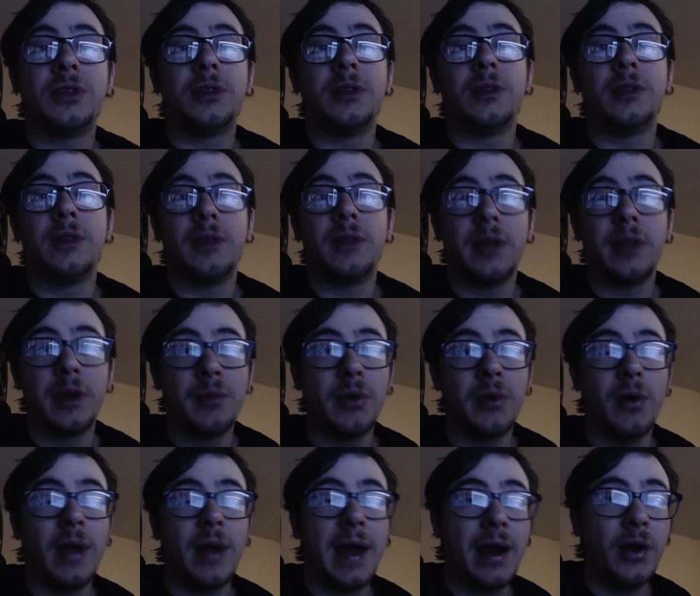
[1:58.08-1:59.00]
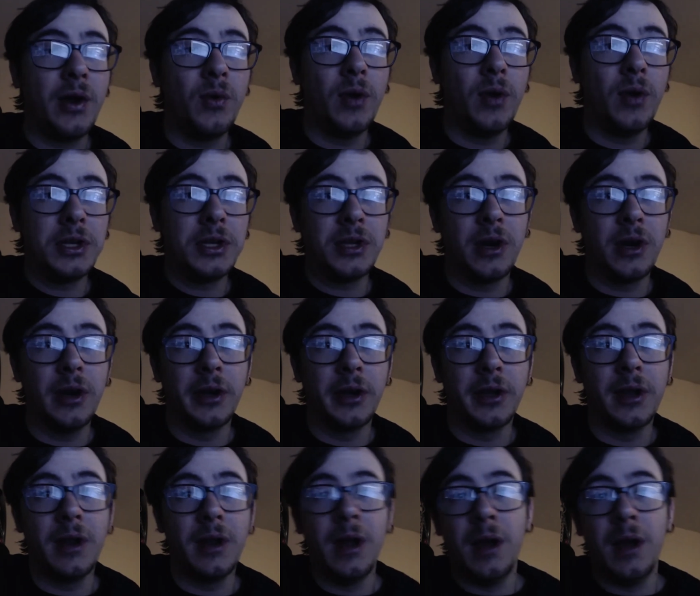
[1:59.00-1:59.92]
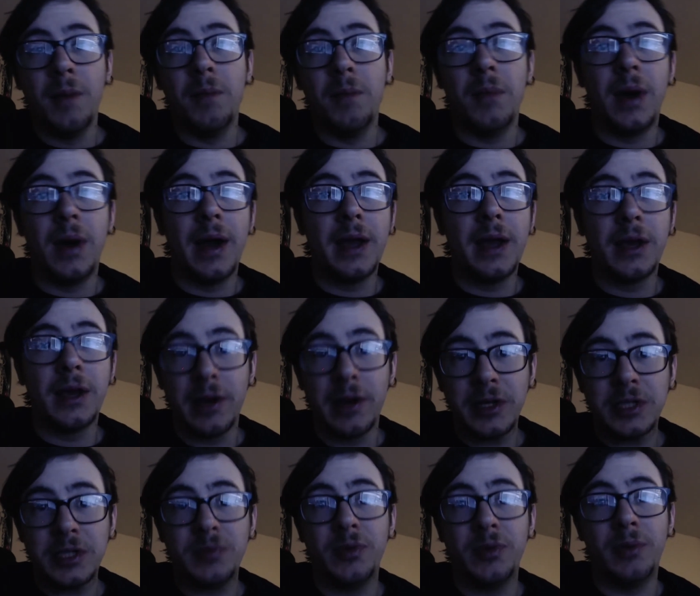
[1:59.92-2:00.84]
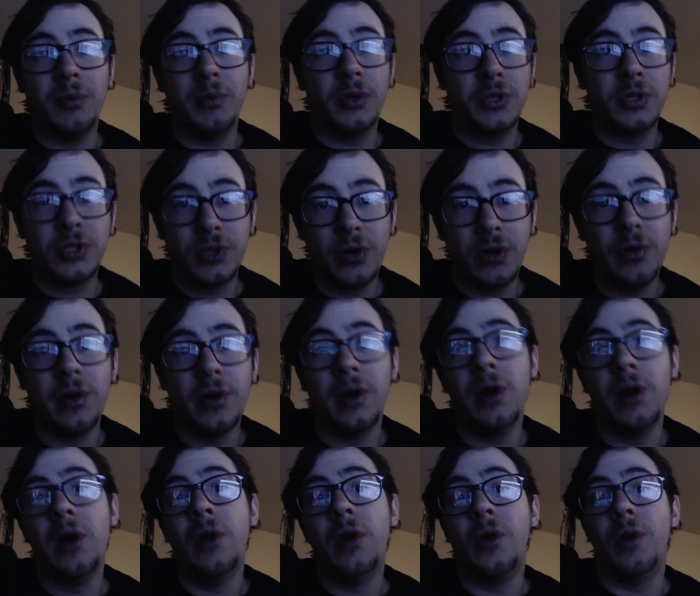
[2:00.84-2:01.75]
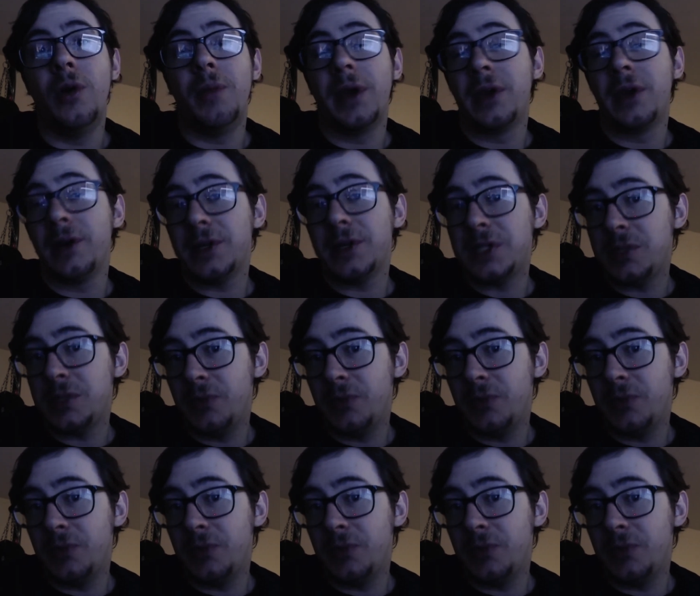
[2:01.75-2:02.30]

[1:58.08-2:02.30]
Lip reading: think about, how do I target my customer persona or my customer